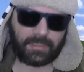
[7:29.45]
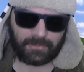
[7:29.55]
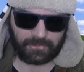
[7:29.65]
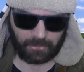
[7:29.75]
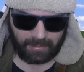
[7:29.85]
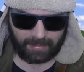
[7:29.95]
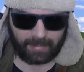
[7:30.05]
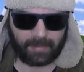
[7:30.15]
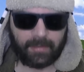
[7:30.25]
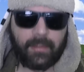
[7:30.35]

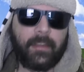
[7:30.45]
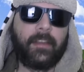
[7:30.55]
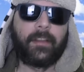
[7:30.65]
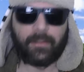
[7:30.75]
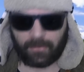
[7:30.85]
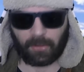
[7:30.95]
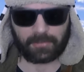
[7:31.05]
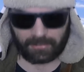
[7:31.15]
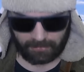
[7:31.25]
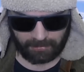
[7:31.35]
enjoying
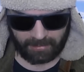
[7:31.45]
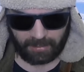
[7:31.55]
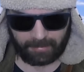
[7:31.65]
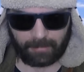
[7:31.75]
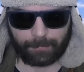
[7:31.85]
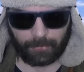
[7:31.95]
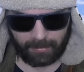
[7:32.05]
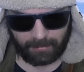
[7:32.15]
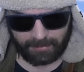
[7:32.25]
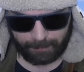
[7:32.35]
not talking about
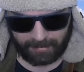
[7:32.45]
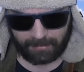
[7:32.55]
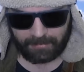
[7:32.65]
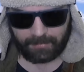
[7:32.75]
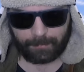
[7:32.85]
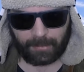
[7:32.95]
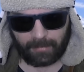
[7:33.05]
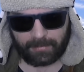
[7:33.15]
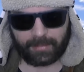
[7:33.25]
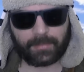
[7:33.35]
pointless partisan
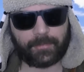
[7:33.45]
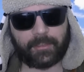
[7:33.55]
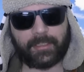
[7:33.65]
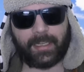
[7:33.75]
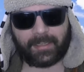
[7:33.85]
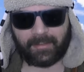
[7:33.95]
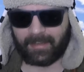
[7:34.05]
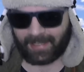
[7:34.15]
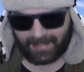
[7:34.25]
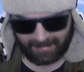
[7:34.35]
politics for a second
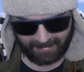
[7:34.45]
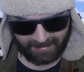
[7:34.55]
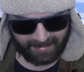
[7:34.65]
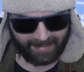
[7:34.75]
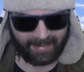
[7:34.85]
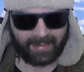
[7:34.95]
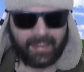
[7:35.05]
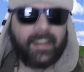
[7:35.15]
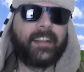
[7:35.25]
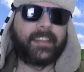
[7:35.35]
there.
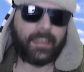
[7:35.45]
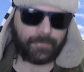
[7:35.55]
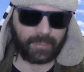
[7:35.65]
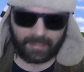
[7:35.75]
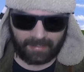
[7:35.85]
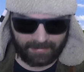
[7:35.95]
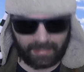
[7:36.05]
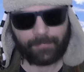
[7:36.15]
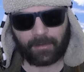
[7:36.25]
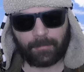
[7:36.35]
If you're going to
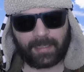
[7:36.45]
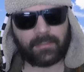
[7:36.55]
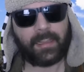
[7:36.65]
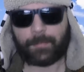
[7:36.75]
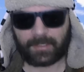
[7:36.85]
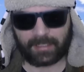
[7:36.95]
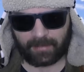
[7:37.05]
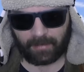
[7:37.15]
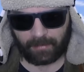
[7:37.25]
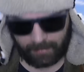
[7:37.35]
default back to that
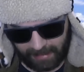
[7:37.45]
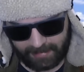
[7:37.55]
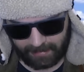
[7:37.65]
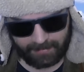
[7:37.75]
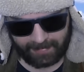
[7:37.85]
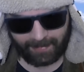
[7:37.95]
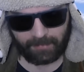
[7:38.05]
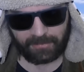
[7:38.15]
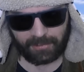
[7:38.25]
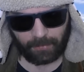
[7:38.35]
particular light
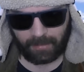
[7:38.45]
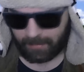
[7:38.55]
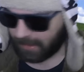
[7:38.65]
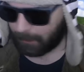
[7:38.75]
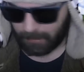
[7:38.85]
entertainment show, I think I